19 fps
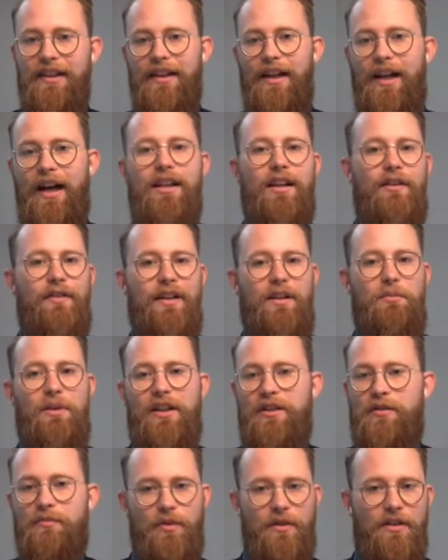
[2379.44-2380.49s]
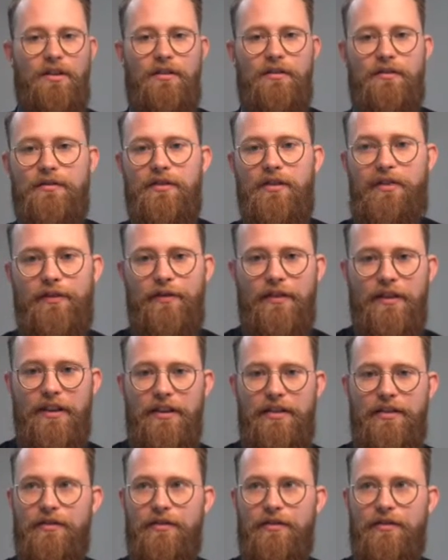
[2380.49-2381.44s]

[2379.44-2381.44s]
I love animation, but not for this